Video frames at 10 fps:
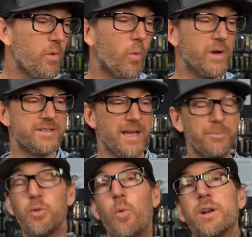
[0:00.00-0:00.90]
what
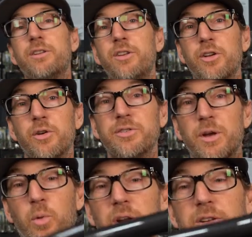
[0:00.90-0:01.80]
Deps wanted to do is
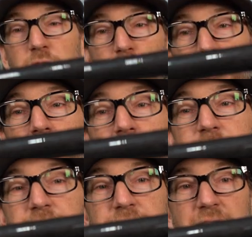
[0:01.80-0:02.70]
they wanted to
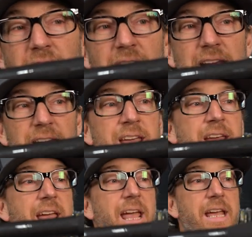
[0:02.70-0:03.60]
design
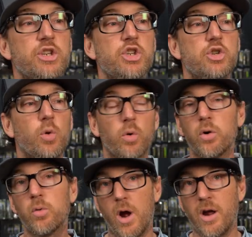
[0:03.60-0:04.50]
a
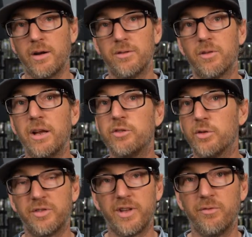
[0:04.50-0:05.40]
shorter rod, right?
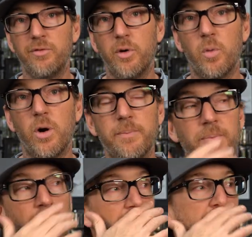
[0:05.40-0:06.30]
So it's seven foot one
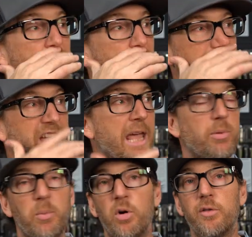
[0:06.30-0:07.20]
that was
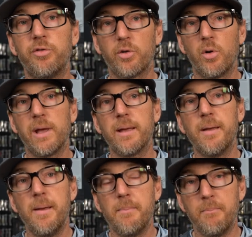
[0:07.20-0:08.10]
capable of throwing
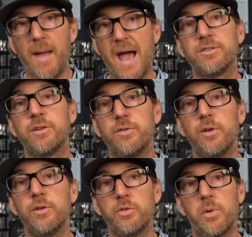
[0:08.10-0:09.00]
massive
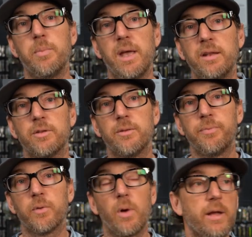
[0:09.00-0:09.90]
swim baits,
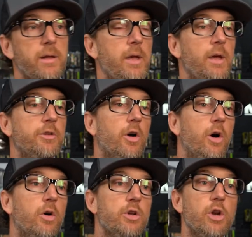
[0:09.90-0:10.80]
right?
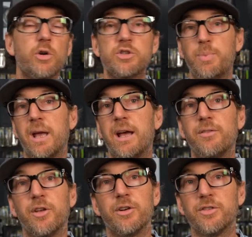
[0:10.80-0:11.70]
So, you know, in
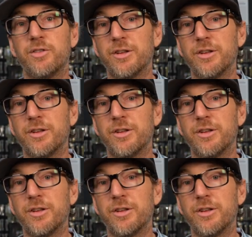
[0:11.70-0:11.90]
Japan, there's